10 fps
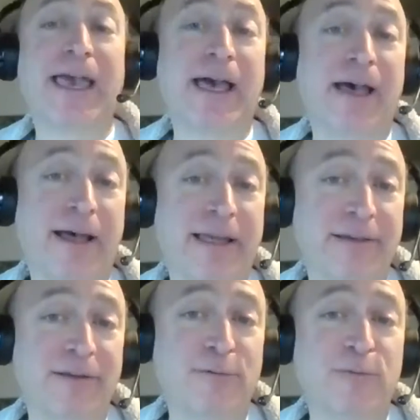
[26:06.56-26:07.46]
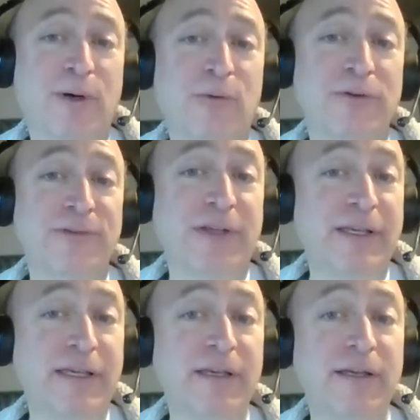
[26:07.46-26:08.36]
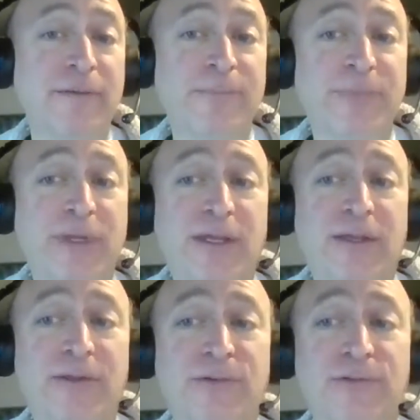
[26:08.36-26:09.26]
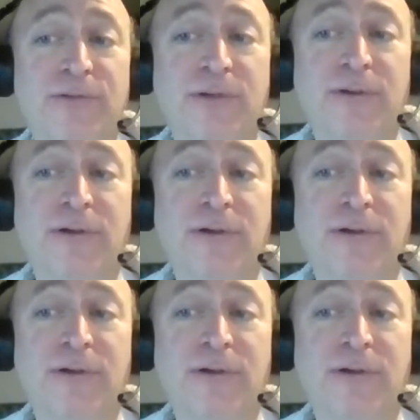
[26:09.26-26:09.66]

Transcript: Kind of what we're thinking is